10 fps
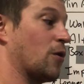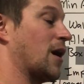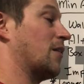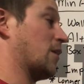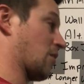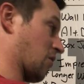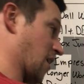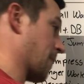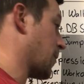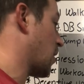and then
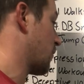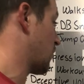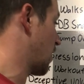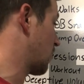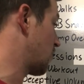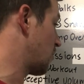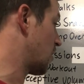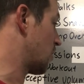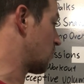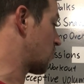step off there to the
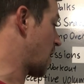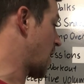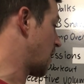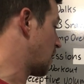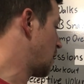other side,